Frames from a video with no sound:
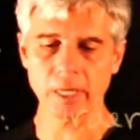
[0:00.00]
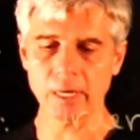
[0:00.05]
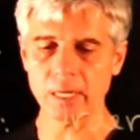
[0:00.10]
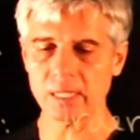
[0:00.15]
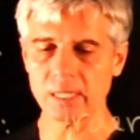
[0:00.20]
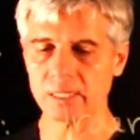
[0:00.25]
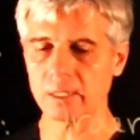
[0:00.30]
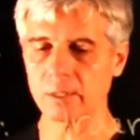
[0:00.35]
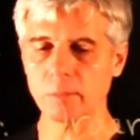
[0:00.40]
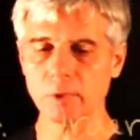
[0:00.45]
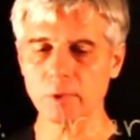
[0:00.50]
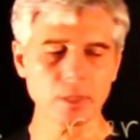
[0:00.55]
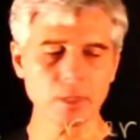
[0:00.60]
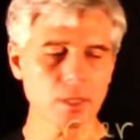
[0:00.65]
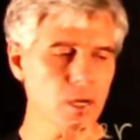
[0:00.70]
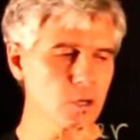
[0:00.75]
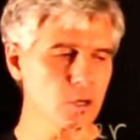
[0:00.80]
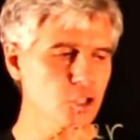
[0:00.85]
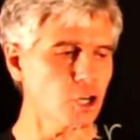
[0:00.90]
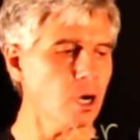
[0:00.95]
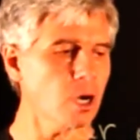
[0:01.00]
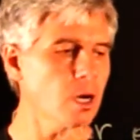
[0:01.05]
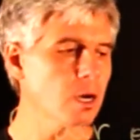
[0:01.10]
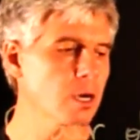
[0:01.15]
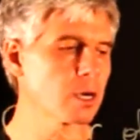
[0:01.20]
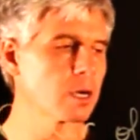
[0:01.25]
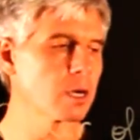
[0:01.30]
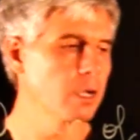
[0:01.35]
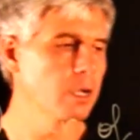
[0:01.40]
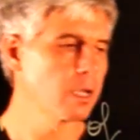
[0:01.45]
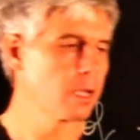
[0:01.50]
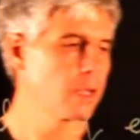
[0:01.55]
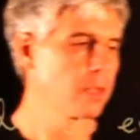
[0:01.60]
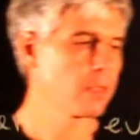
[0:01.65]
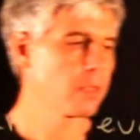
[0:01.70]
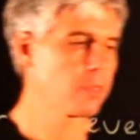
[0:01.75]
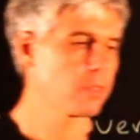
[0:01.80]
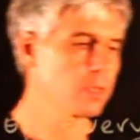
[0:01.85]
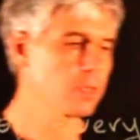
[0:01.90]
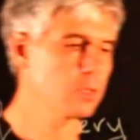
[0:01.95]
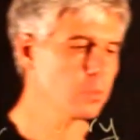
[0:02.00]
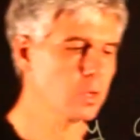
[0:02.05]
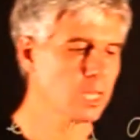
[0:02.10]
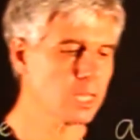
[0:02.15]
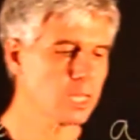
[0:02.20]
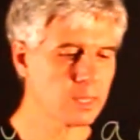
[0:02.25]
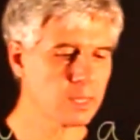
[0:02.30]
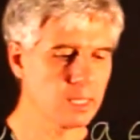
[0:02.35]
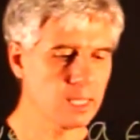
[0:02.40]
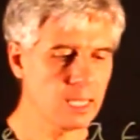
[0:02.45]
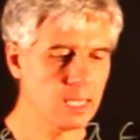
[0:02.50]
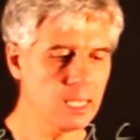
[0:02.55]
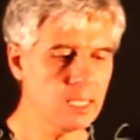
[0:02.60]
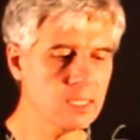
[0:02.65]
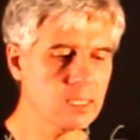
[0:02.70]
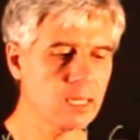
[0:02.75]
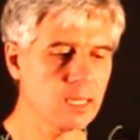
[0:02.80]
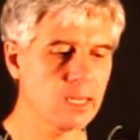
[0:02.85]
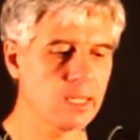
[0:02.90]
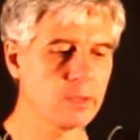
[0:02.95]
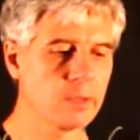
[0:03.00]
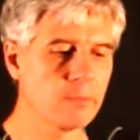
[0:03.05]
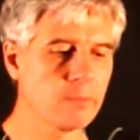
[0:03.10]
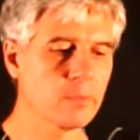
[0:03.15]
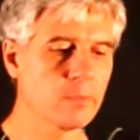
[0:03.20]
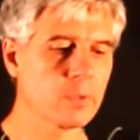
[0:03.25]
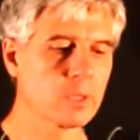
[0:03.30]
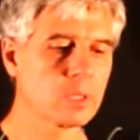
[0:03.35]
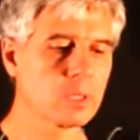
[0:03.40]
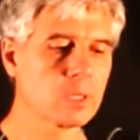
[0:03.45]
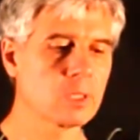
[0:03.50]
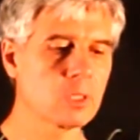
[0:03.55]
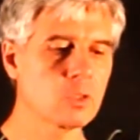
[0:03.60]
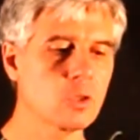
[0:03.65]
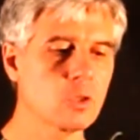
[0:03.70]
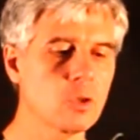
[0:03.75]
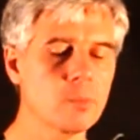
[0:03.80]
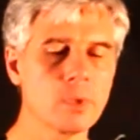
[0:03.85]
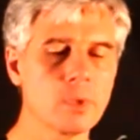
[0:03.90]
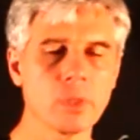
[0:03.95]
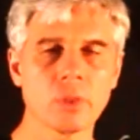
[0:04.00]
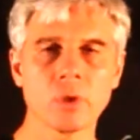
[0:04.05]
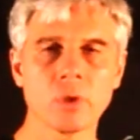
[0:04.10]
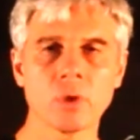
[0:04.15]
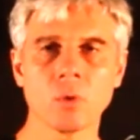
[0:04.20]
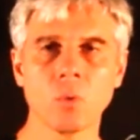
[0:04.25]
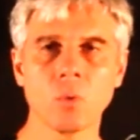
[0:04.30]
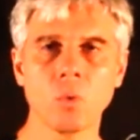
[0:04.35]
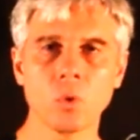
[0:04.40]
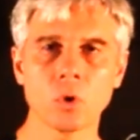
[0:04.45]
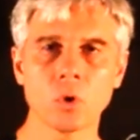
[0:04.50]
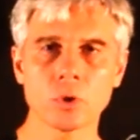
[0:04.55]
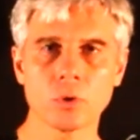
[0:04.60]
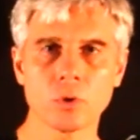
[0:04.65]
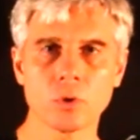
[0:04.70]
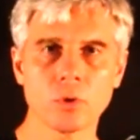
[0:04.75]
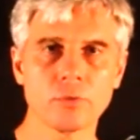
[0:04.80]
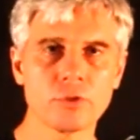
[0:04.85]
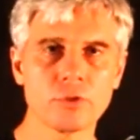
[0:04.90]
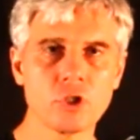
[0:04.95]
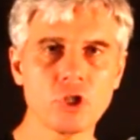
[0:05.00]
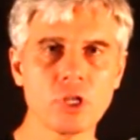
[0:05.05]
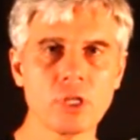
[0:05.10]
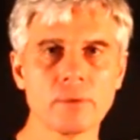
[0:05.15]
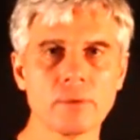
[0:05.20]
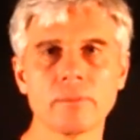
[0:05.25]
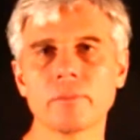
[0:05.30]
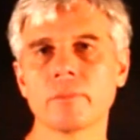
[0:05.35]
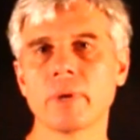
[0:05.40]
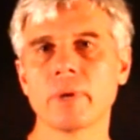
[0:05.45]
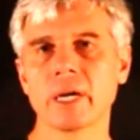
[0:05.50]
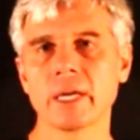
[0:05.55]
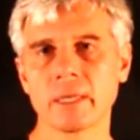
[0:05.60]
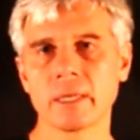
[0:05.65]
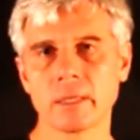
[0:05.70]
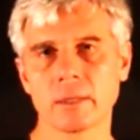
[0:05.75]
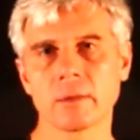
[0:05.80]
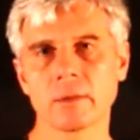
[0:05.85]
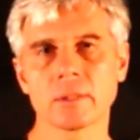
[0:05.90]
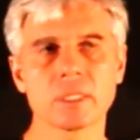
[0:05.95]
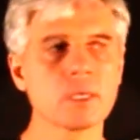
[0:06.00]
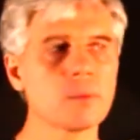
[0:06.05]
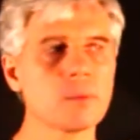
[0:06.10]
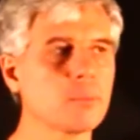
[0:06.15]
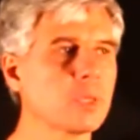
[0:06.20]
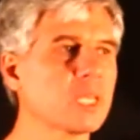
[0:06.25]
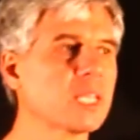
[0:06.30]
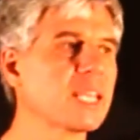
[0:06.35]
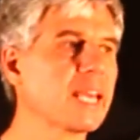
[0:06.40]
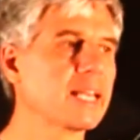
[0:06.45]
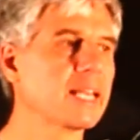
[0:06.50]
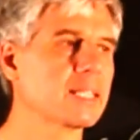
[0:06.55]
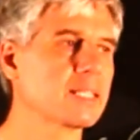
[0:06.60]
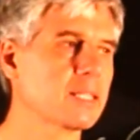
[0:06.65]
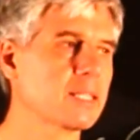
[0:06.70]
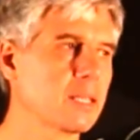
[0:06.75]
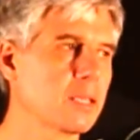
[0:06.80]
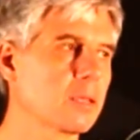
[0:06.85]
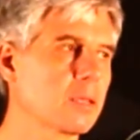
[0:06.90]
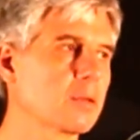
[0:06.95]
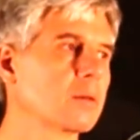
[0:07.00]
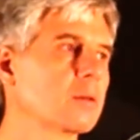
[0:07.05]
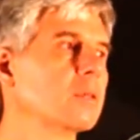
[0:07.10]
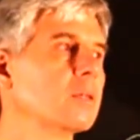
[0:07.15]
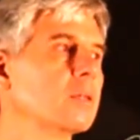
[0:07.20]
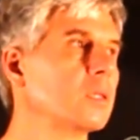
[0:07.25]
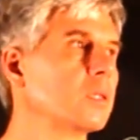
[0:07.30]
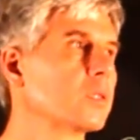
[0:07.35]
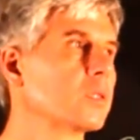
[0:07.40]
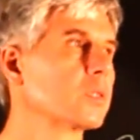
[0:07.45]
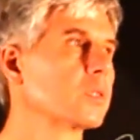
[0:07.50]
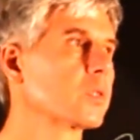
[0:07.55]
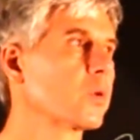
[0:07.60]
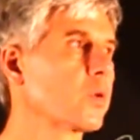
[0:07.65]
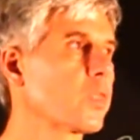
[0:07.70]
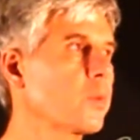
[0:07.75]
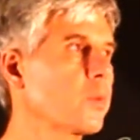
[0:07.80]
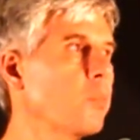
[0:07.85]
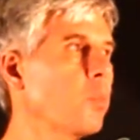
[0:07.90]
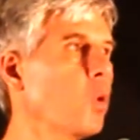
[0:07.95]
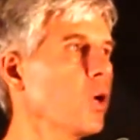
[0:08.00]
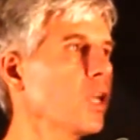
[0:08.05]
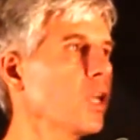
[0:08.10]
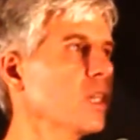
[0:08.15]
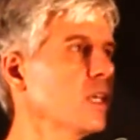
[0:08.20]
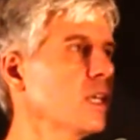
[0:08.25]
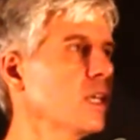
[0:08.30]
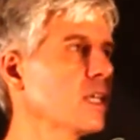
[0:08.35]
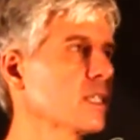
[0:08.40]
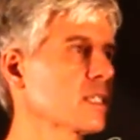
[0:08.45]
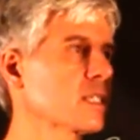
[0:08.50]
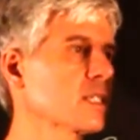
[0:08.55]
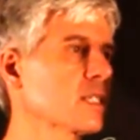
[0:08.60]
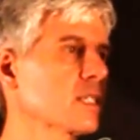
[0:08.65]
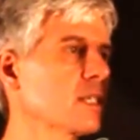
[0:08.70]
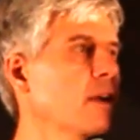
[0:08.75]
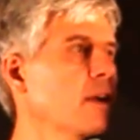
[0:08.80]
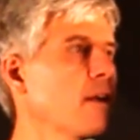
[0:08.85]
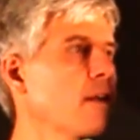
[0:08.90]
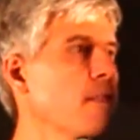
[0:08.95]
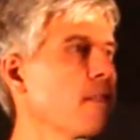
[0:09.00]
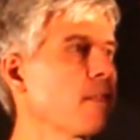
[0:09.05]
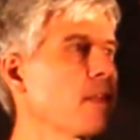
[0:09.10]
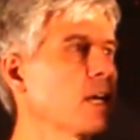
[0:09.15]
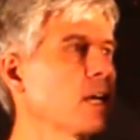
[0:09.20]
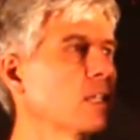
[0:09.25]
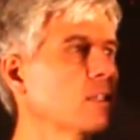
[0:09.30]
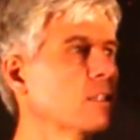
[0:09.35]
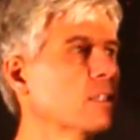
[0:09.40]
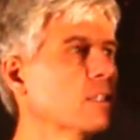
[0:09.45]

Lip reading: reasonably large R, then we can easily determine the order of G by simply guessing. So the point is that